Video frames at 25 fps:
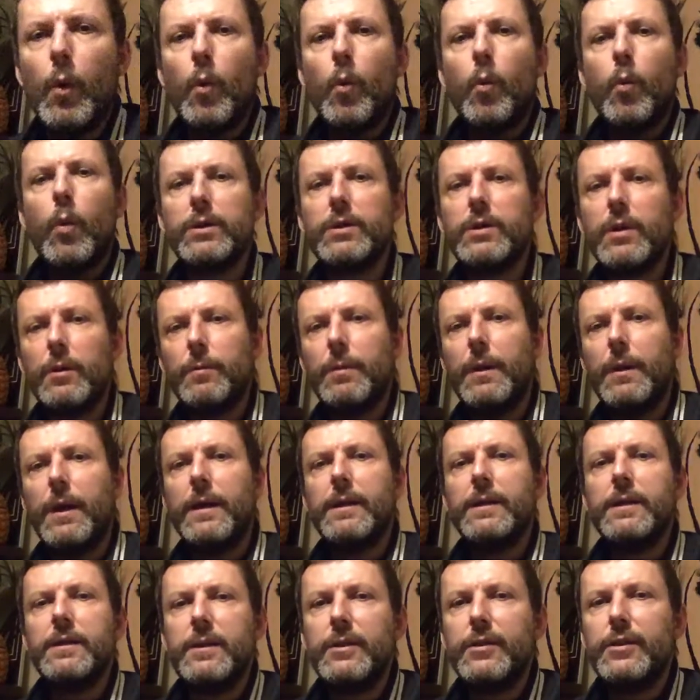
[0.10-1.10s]
What's up,
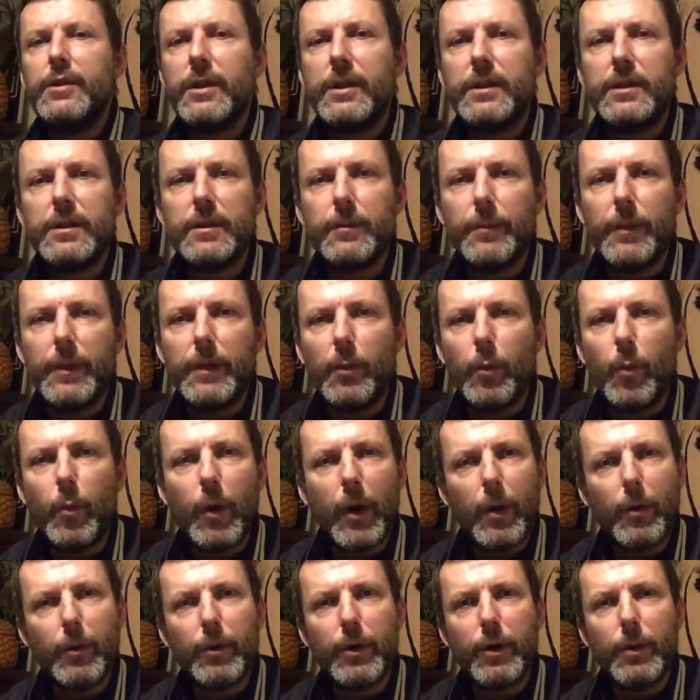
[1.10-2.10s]
ladies and gentlemen?
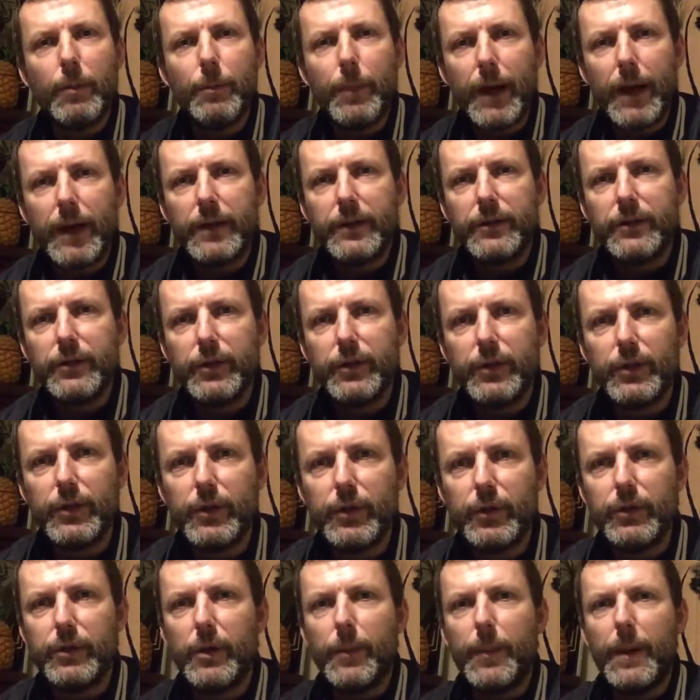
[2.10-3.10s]
Welcome back to The
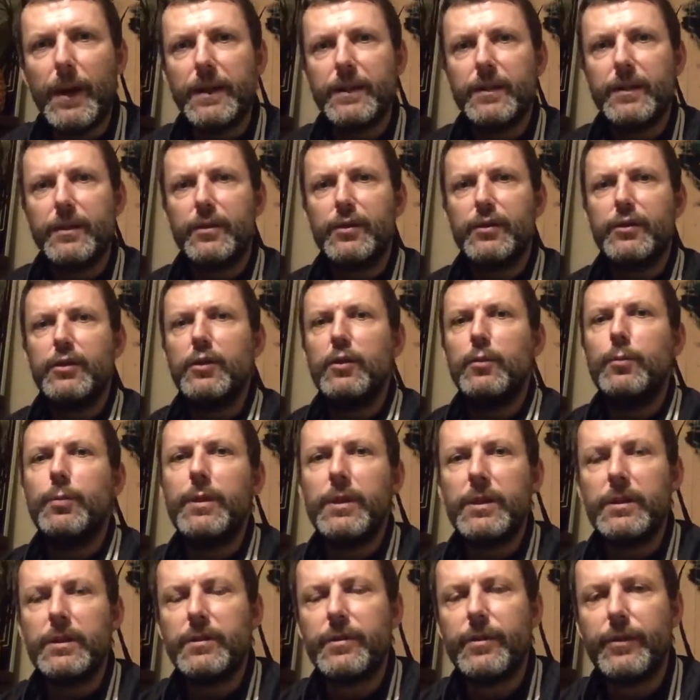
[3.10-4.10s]
Good, The Bad and The
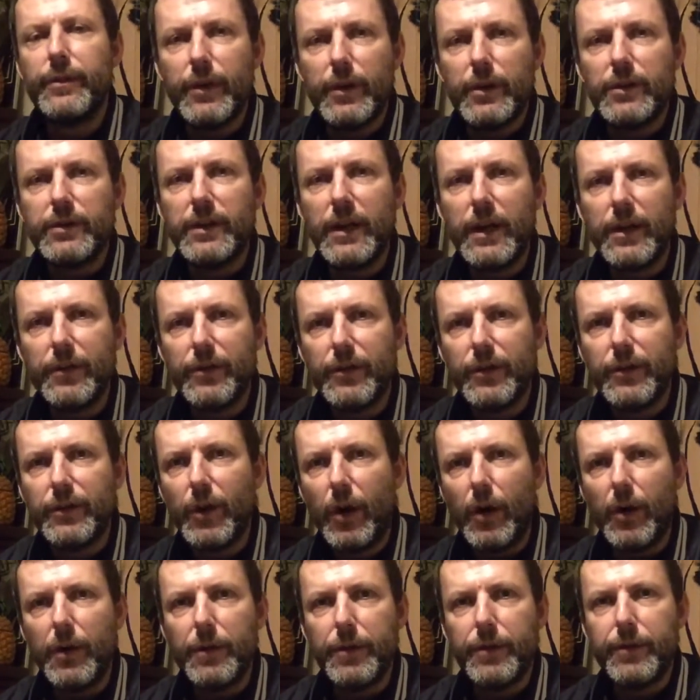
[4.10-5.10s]
Stupid. It's Thursday the
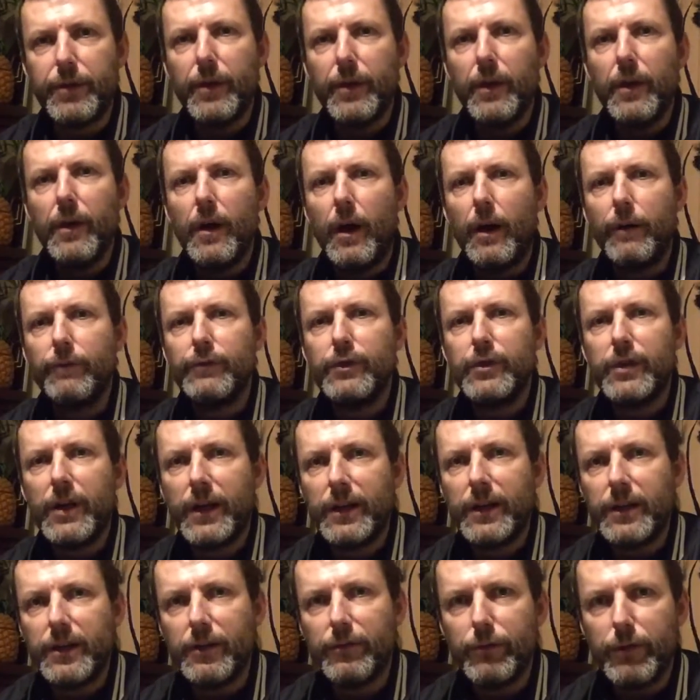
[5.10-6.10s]
9th of
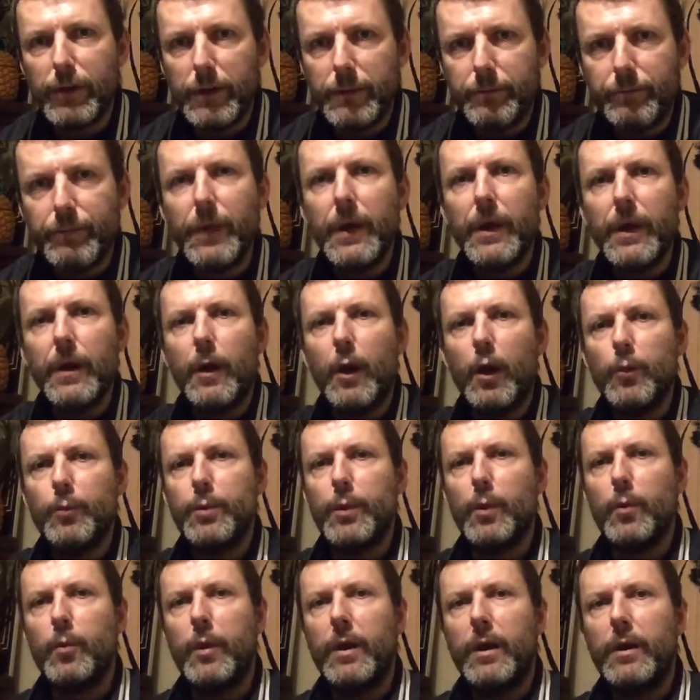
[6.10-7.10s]
January. Hope
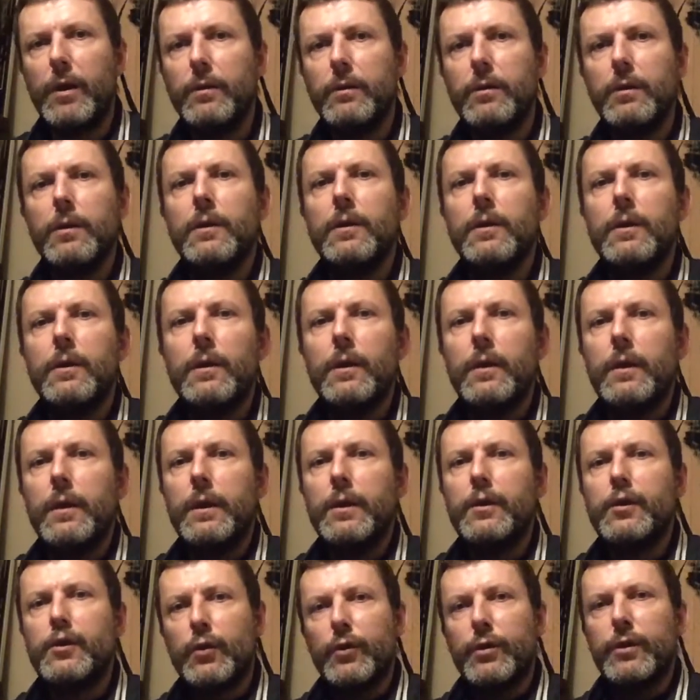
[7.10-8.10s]
you're well.
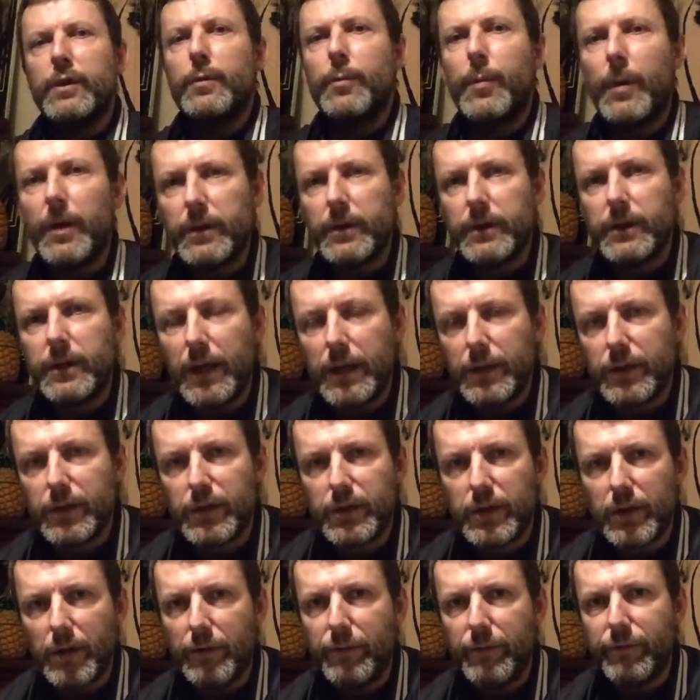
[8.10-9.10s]
Enjoying the podcast
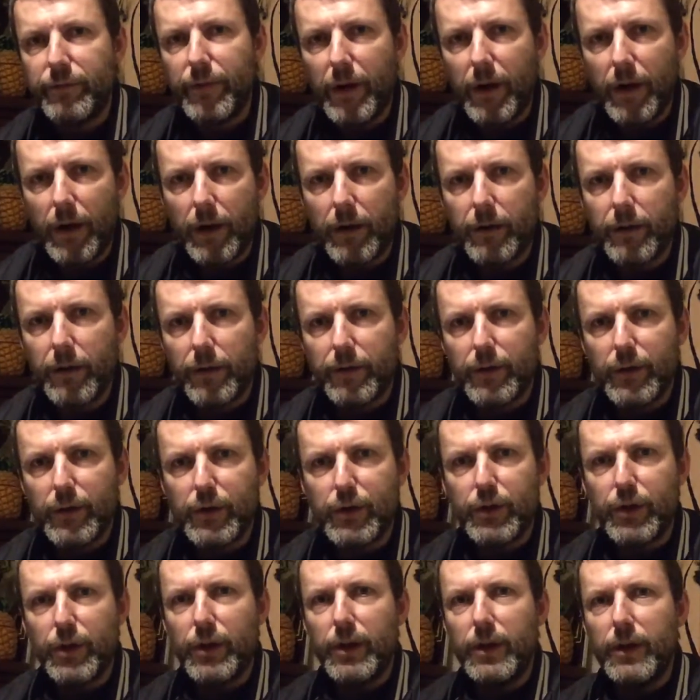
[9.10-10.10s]
so far
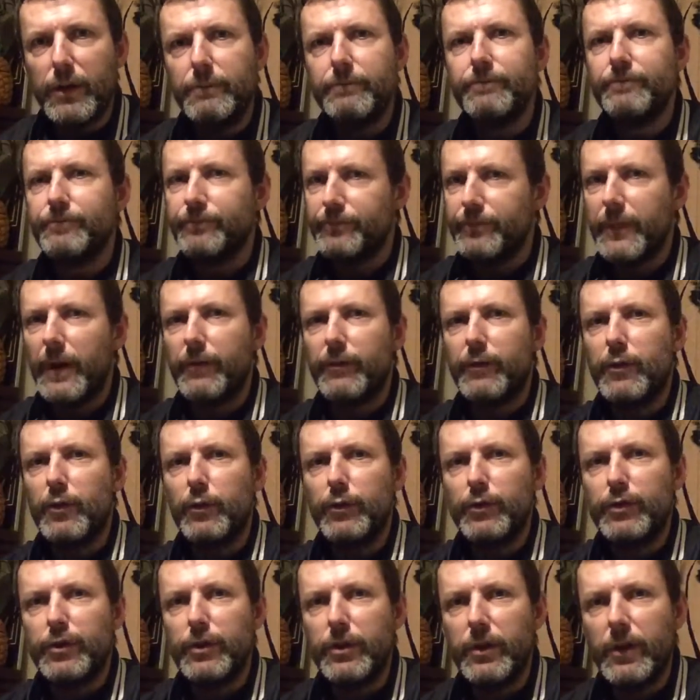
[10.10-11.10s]
this year? Of
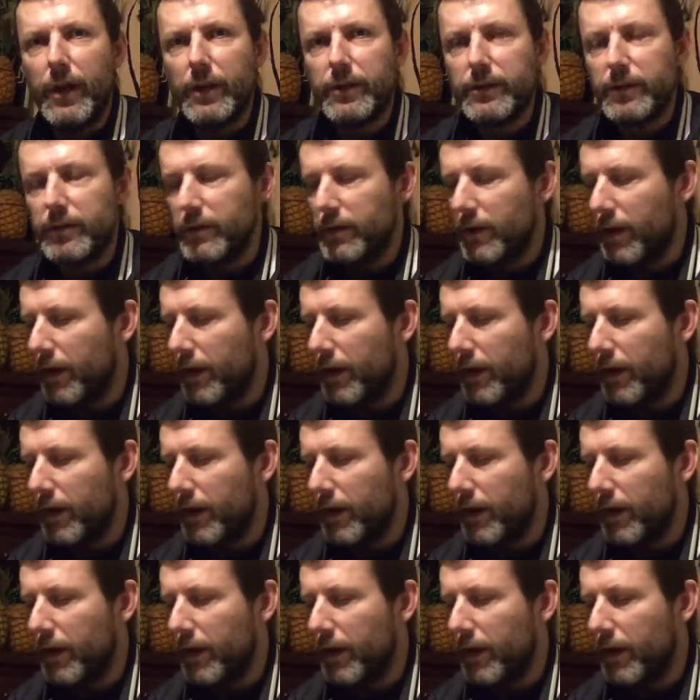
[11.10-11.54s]
course you're not.